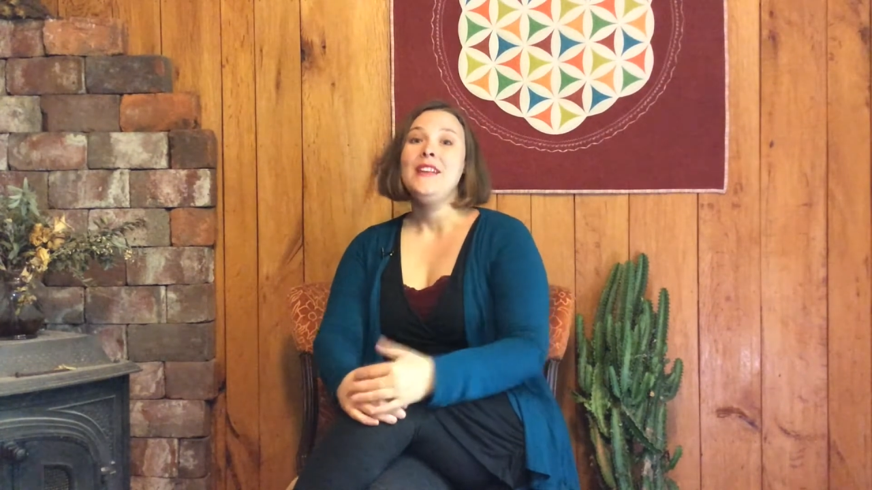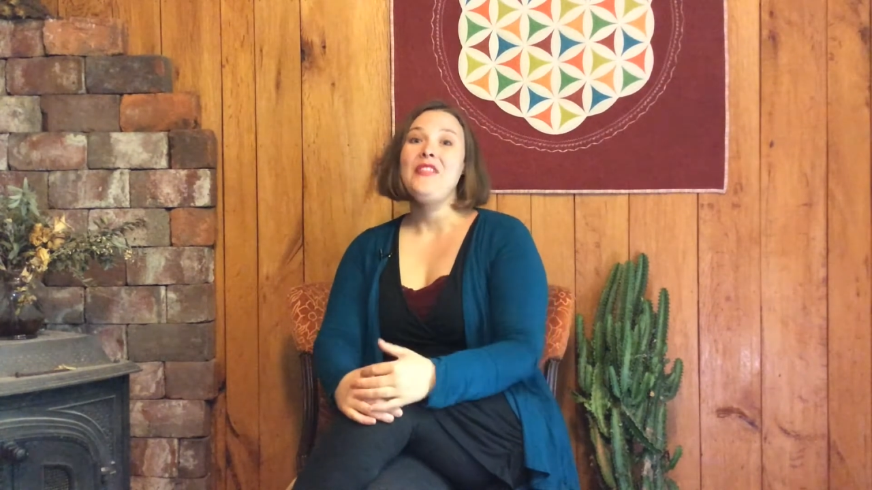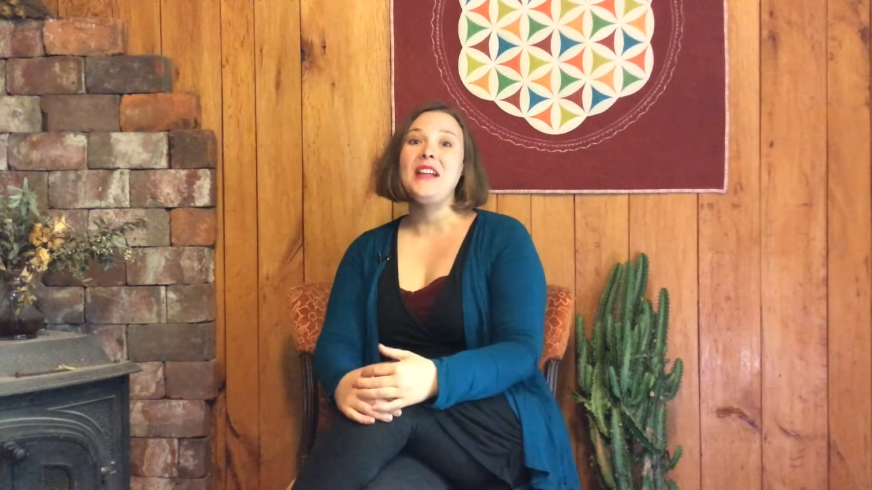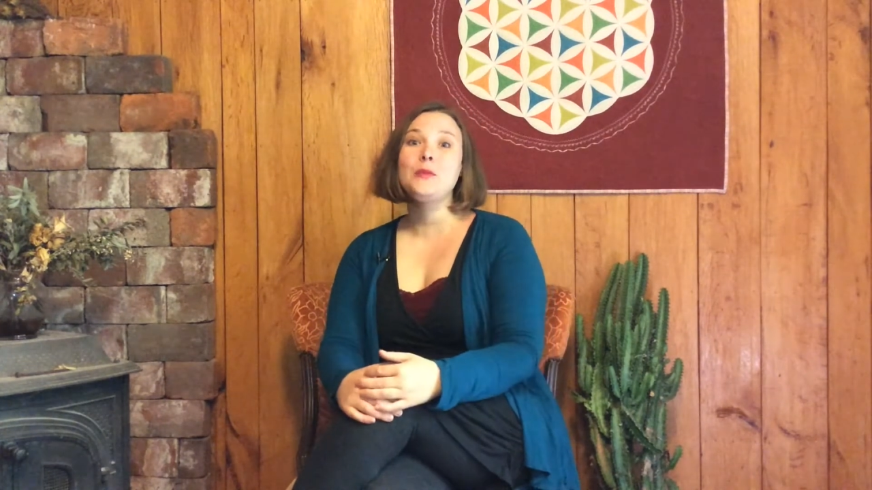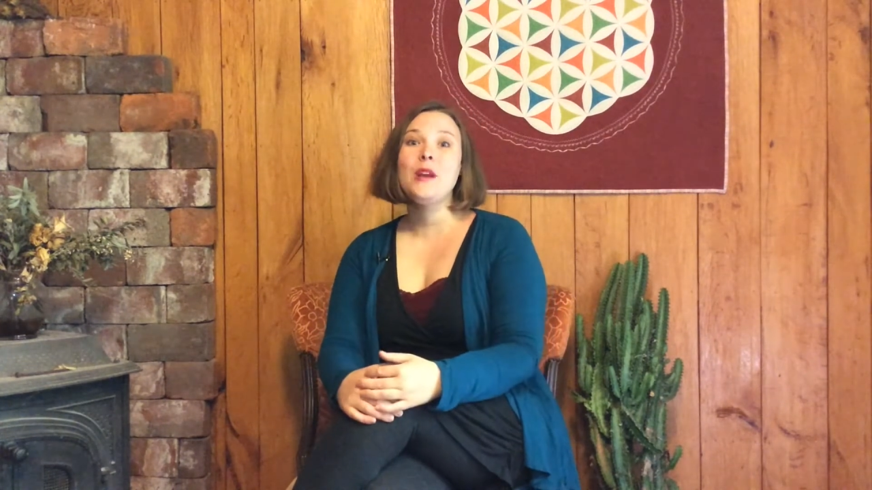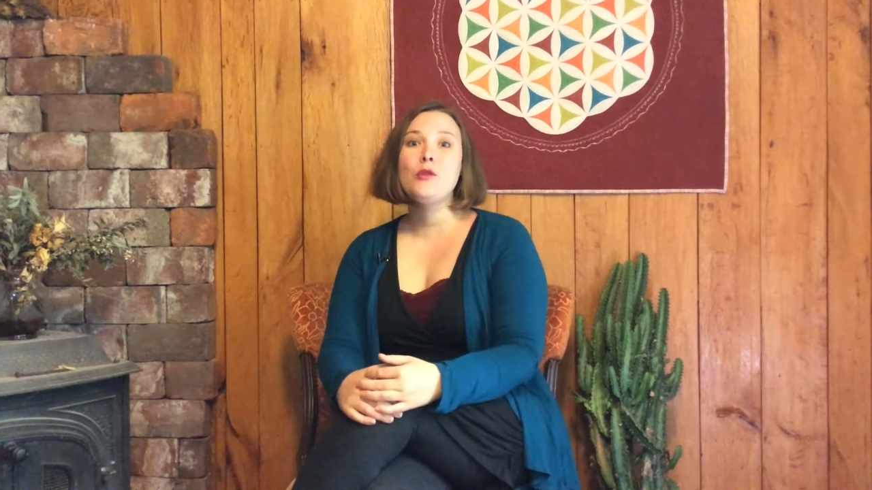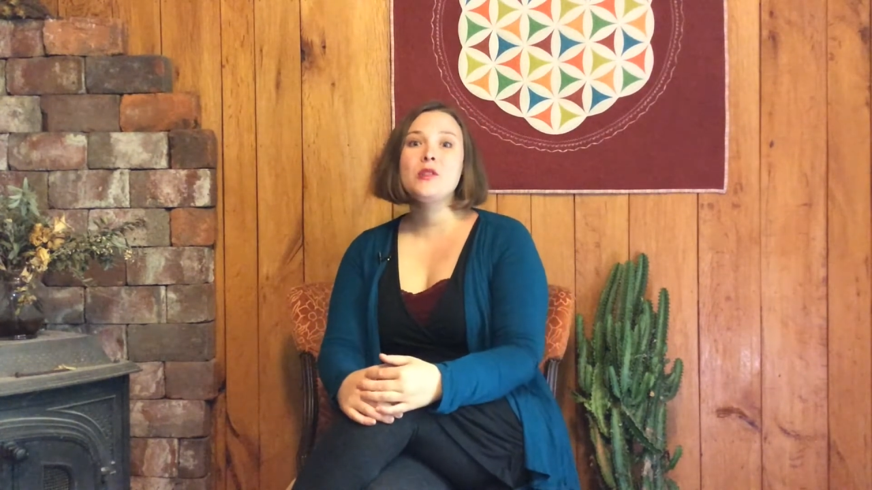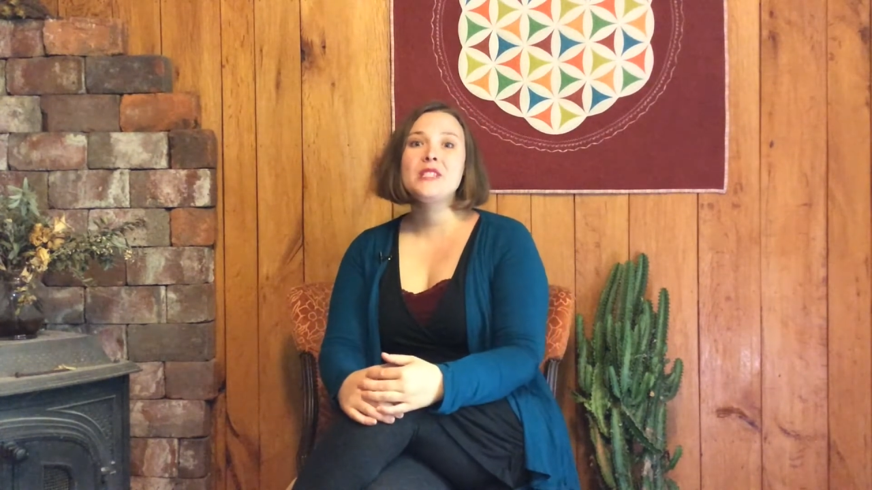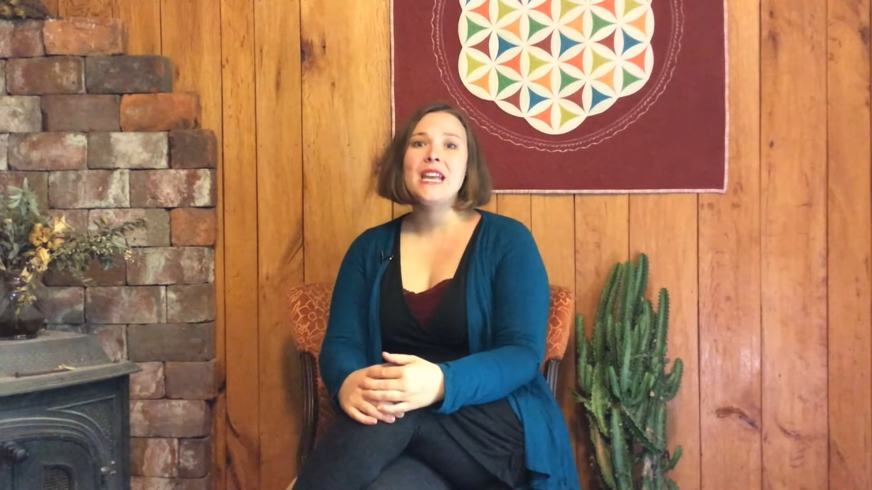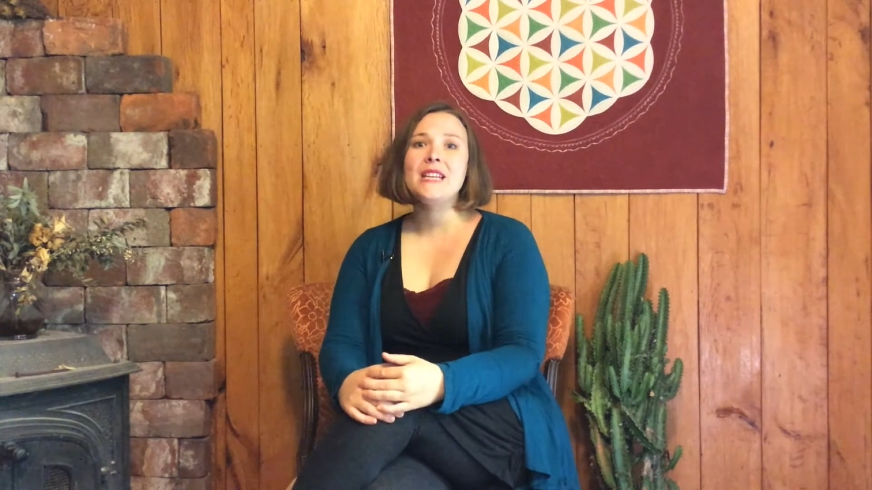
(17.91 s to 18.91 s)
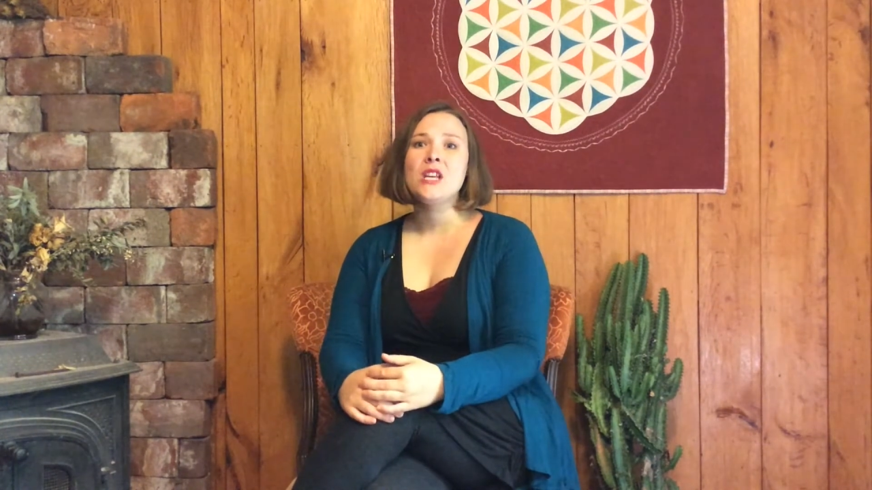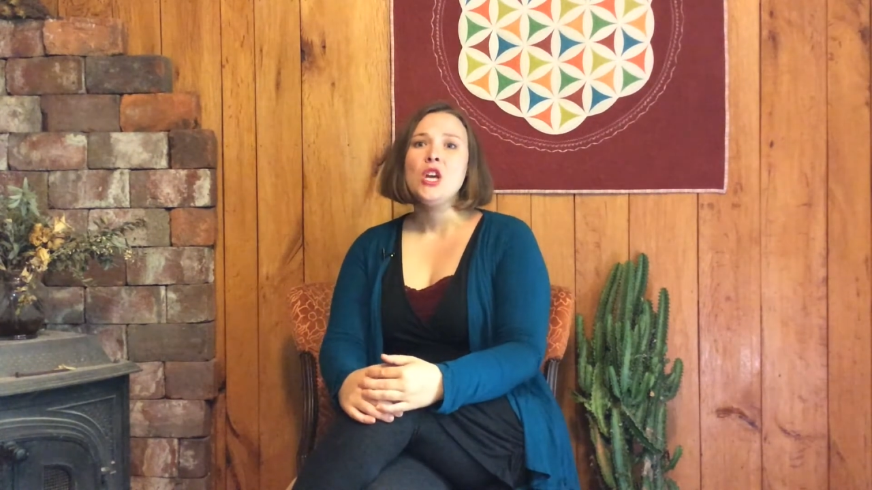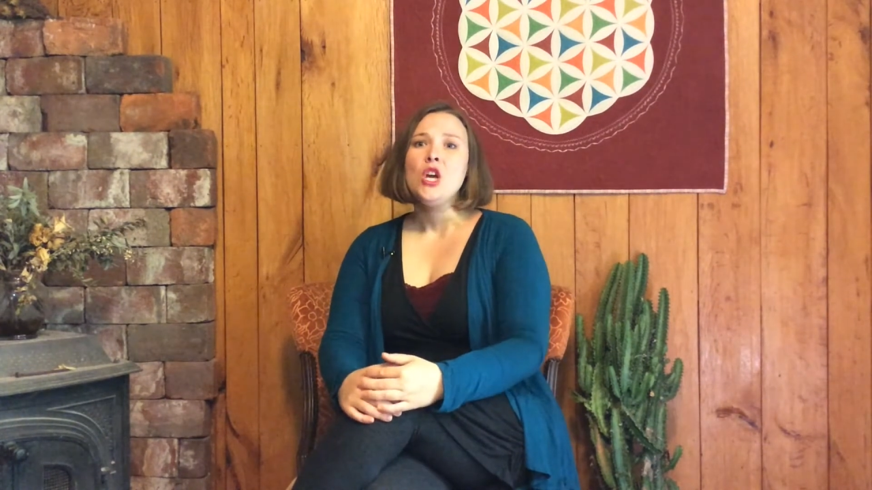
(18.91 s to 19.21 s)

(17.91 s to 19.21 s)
That's what everyone says.